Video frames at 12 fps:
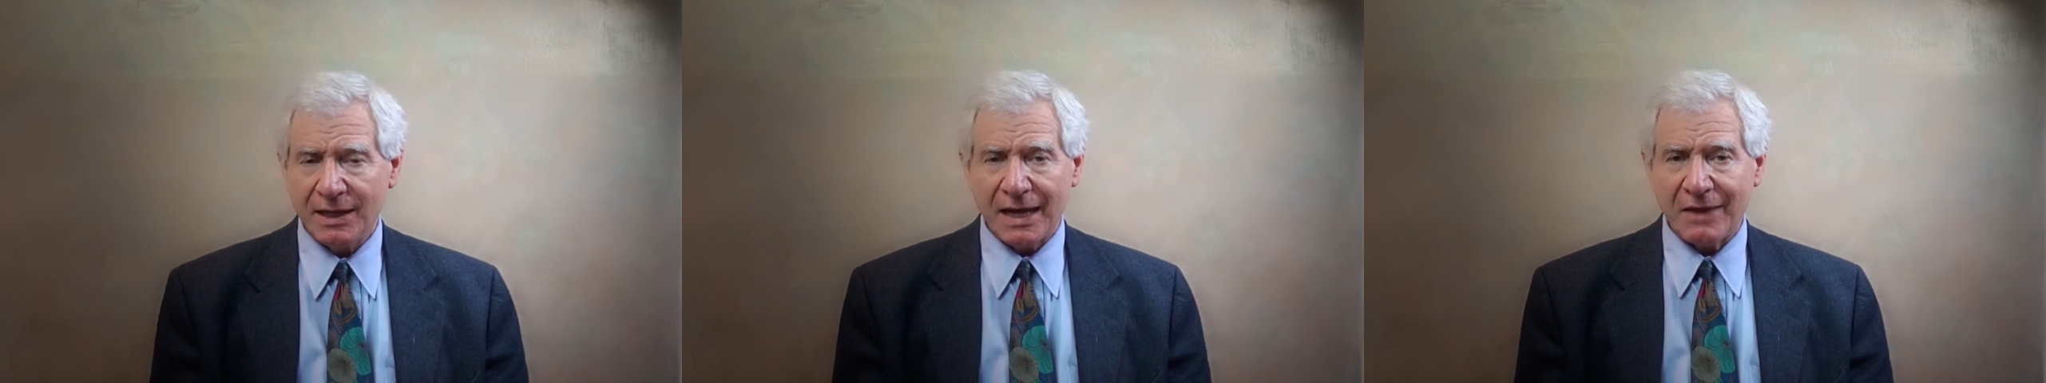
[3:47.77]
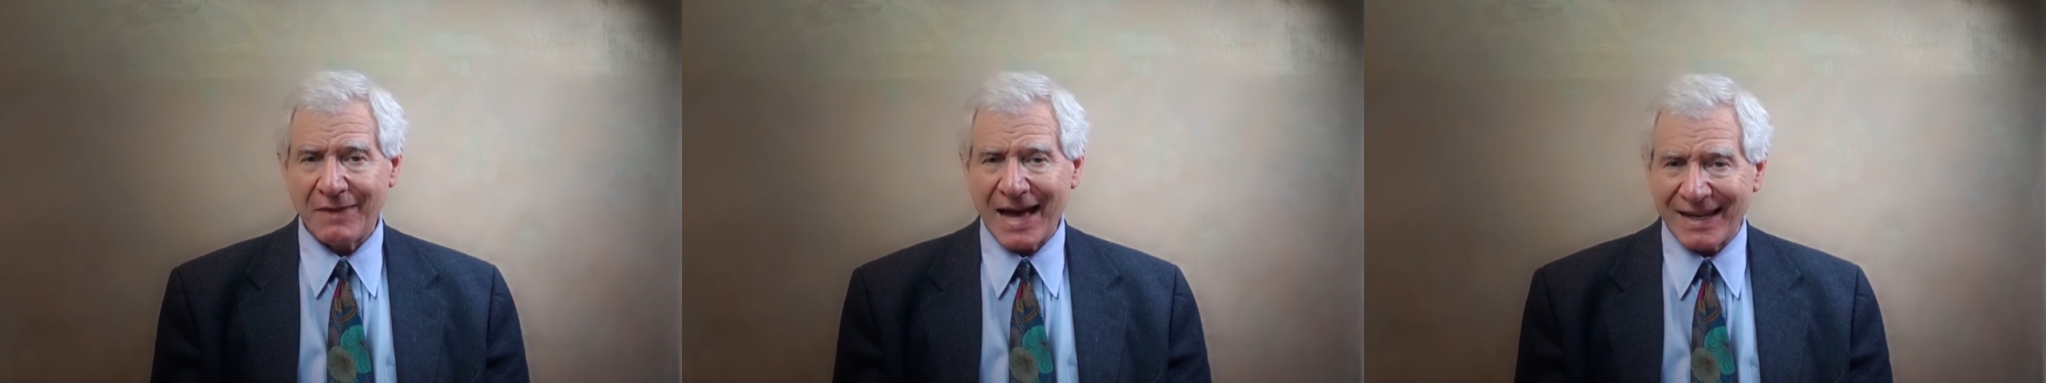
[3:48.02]

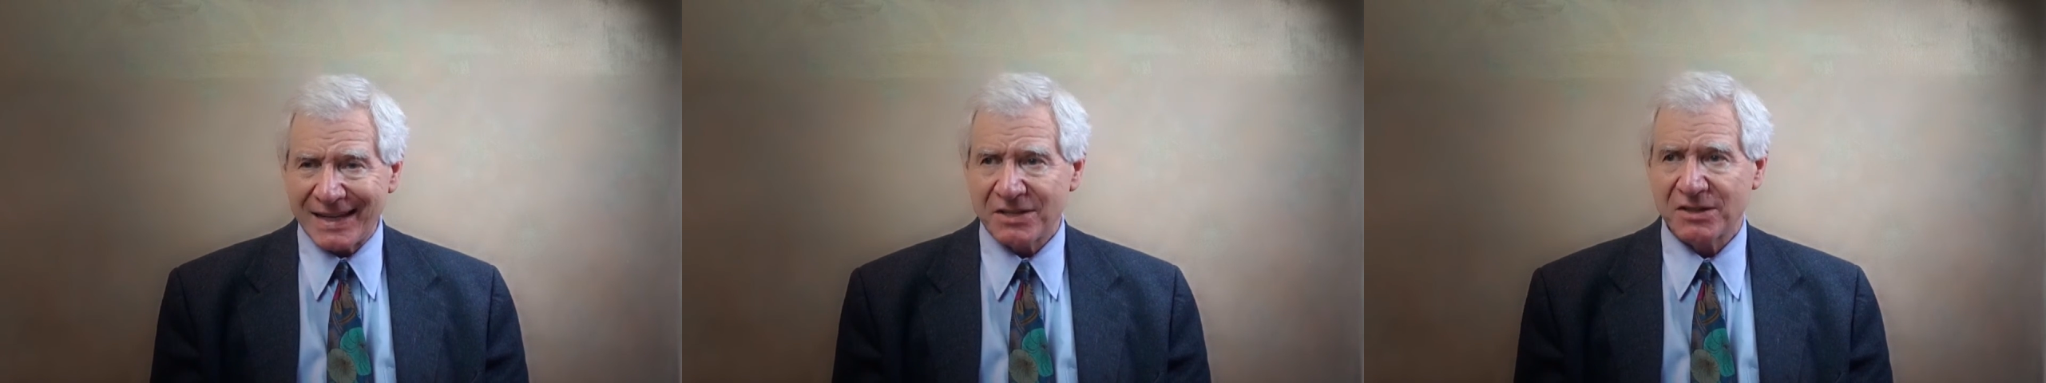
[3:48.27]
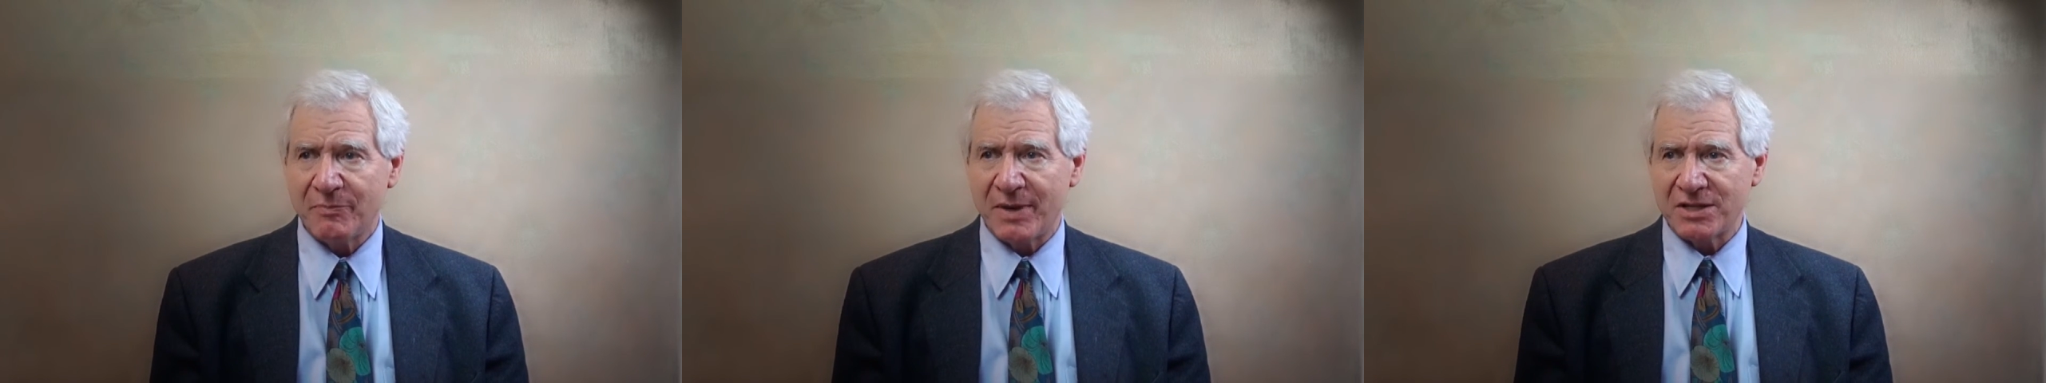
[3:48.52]
And that is
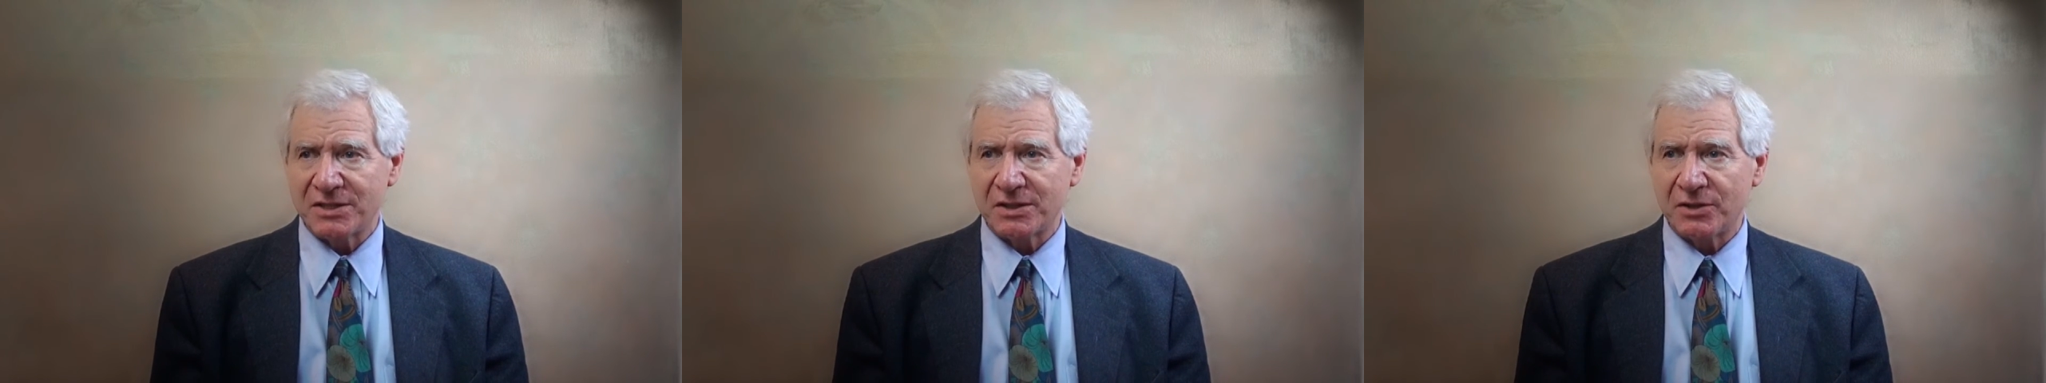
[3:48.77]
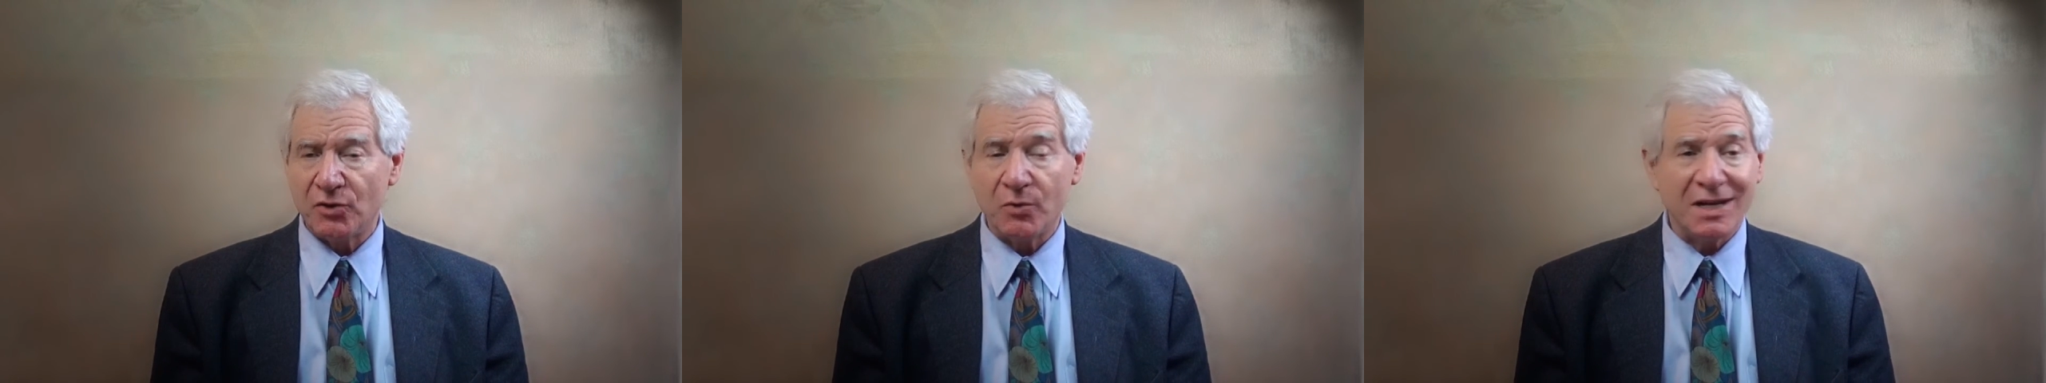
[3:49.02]
the best thing
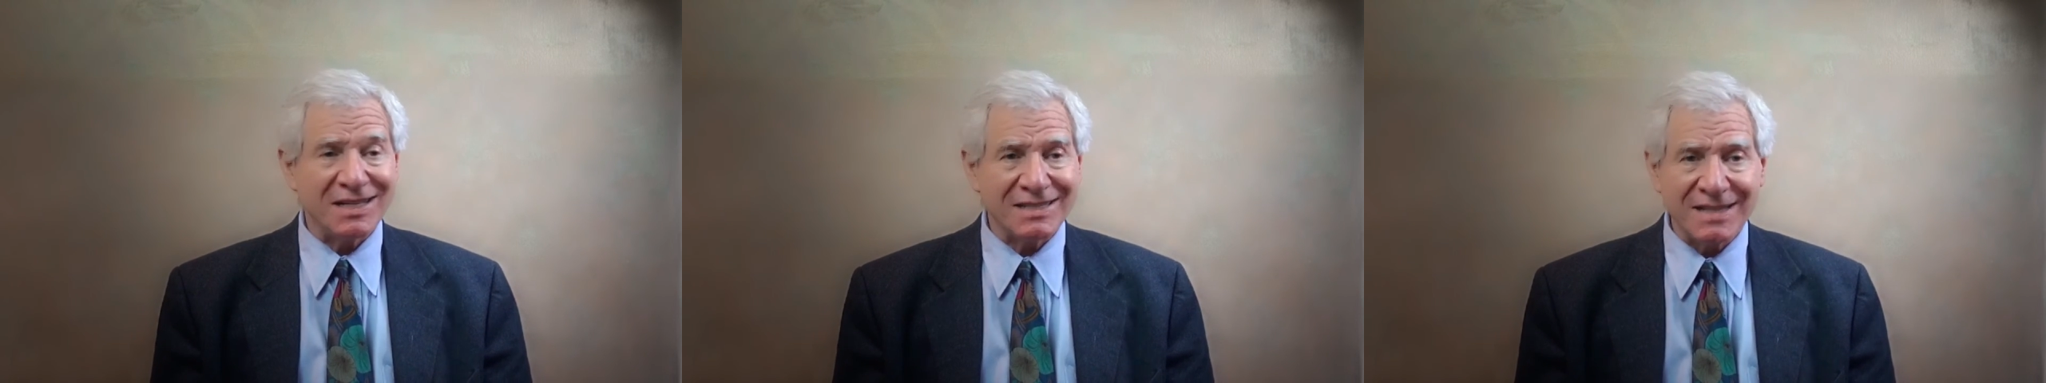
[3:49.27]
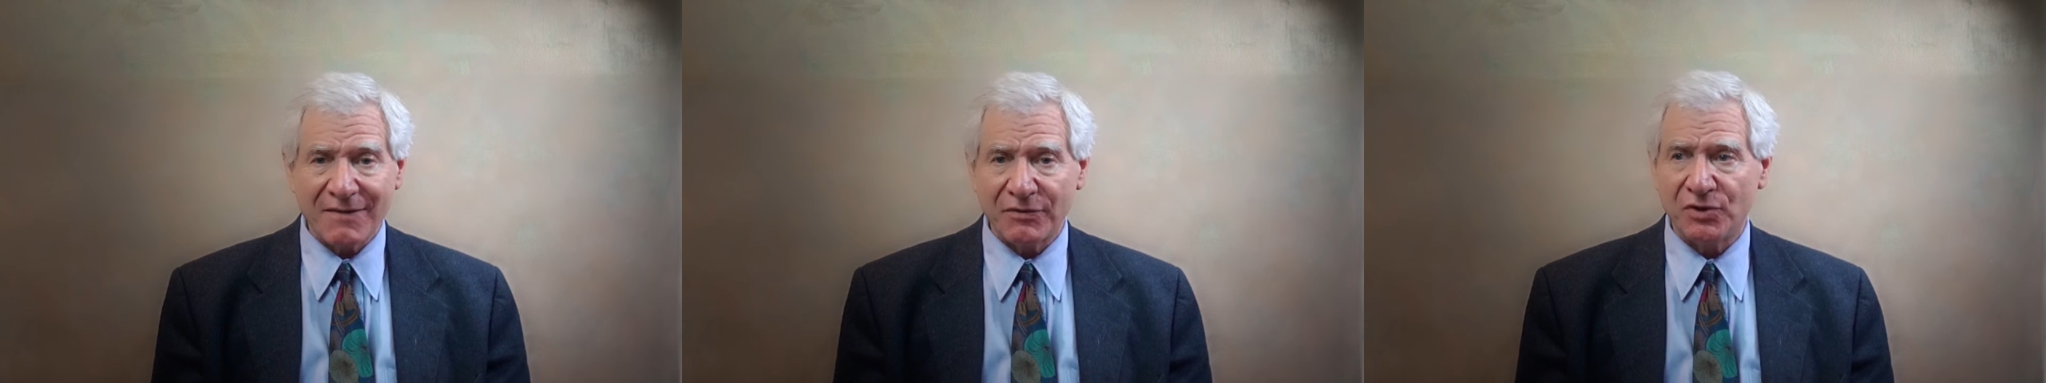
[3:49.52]
to do, and it's
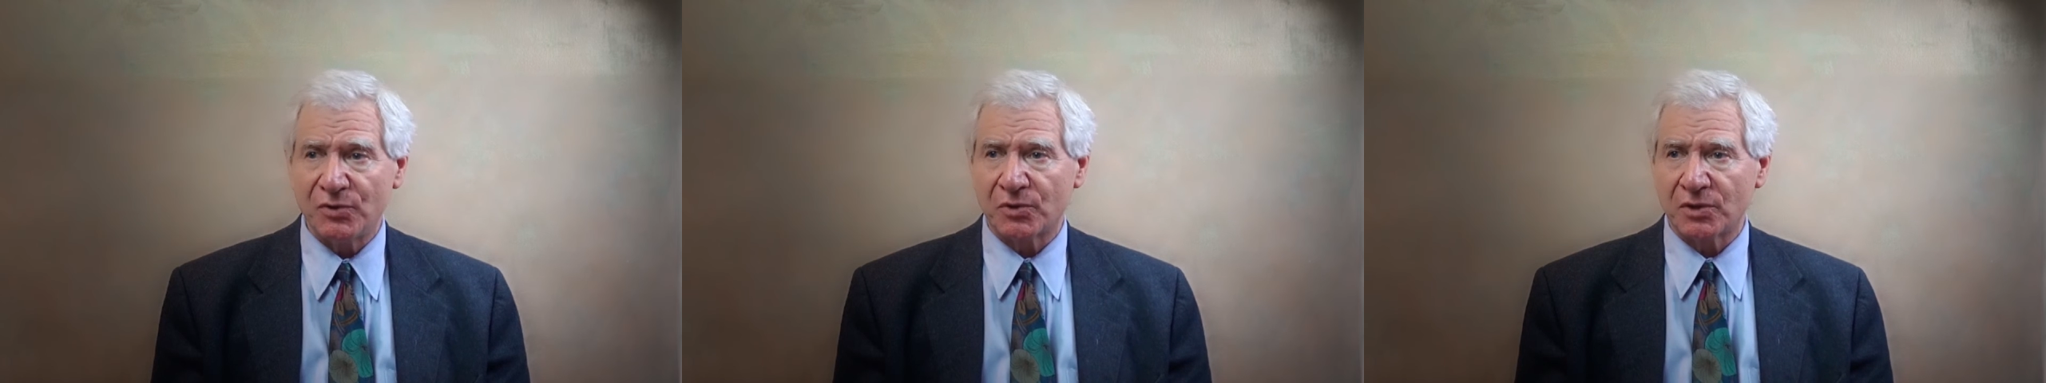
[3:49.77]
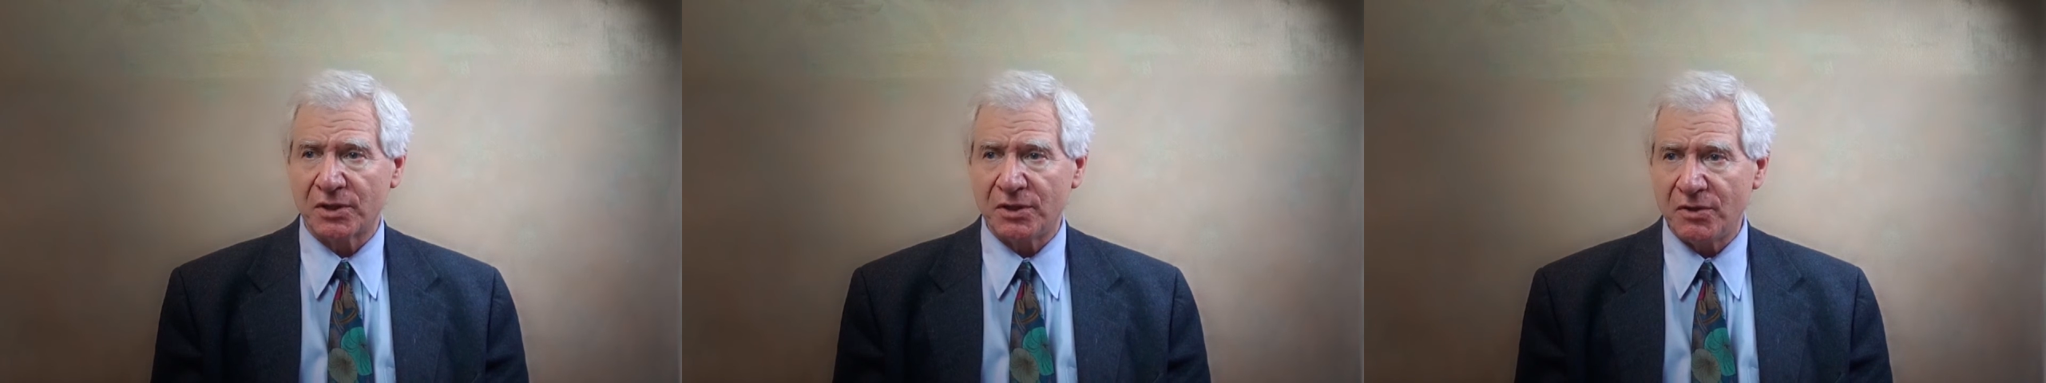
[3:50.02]
never too
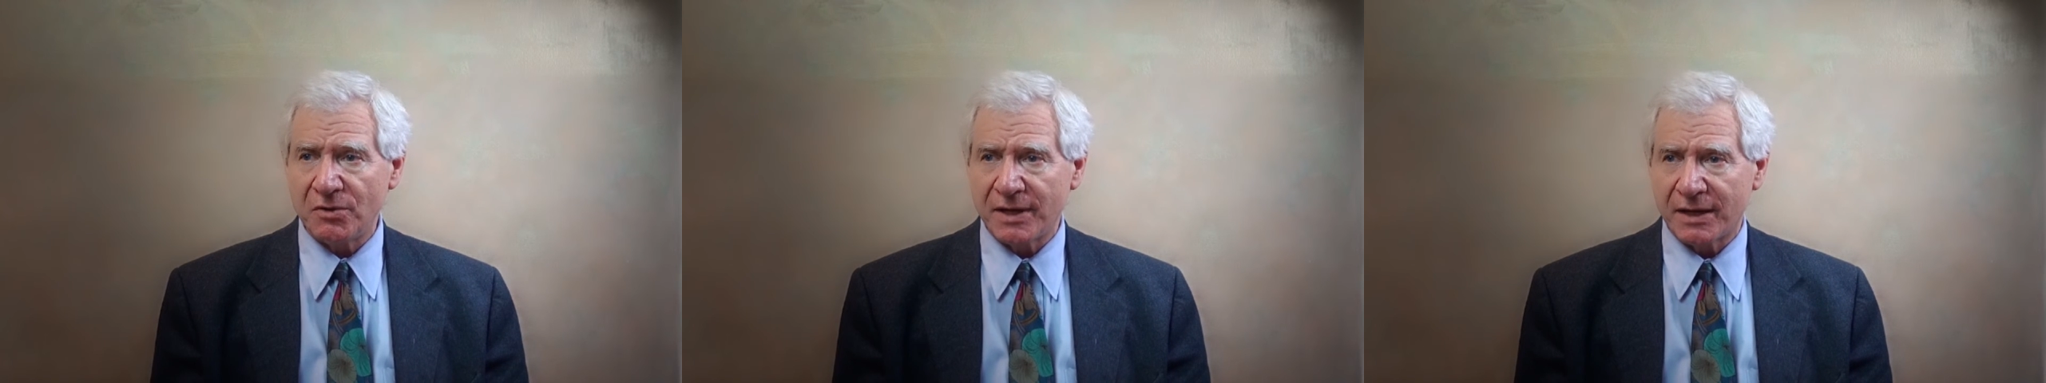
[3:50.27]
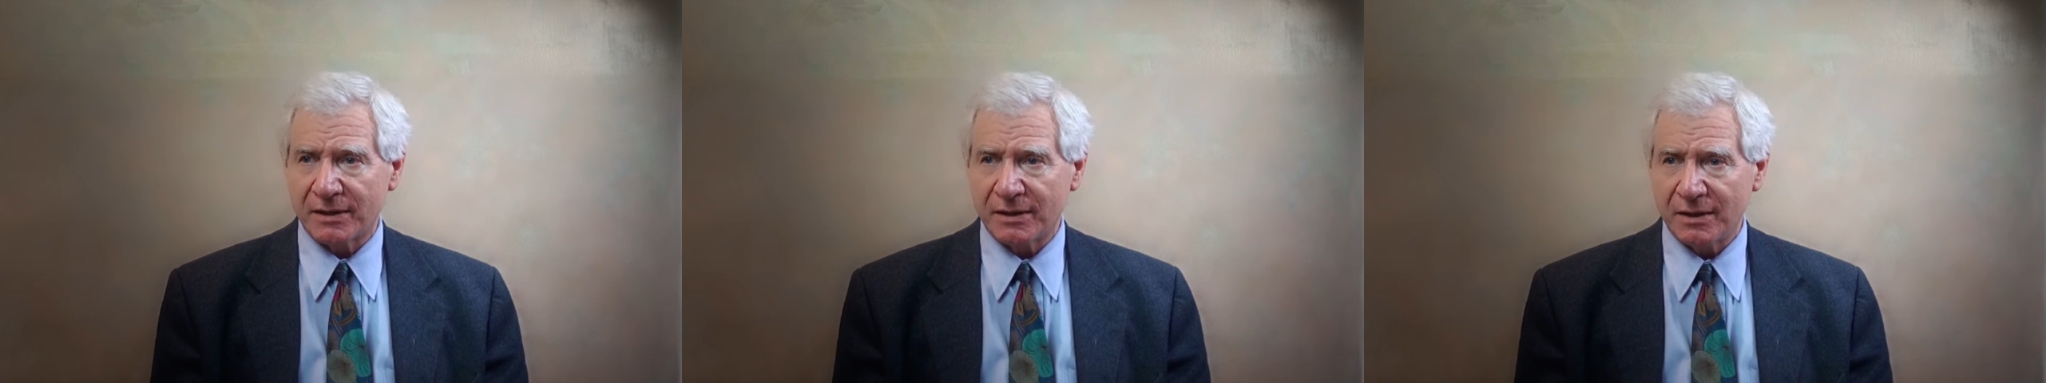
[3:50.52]
early to do
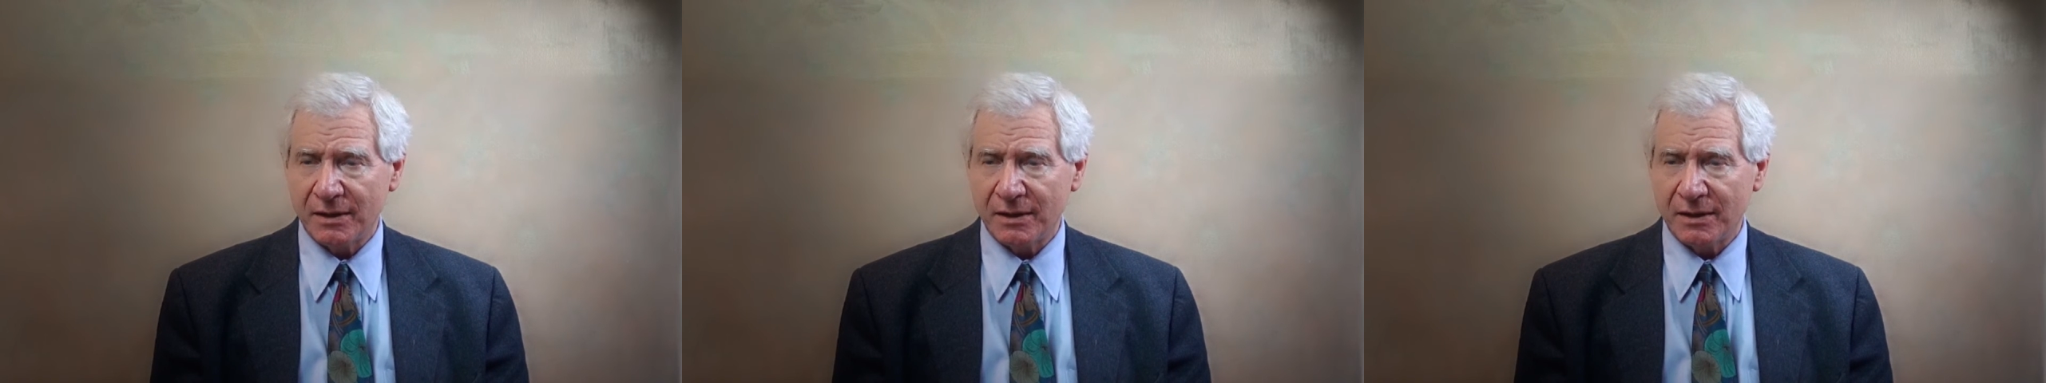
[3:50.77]
that.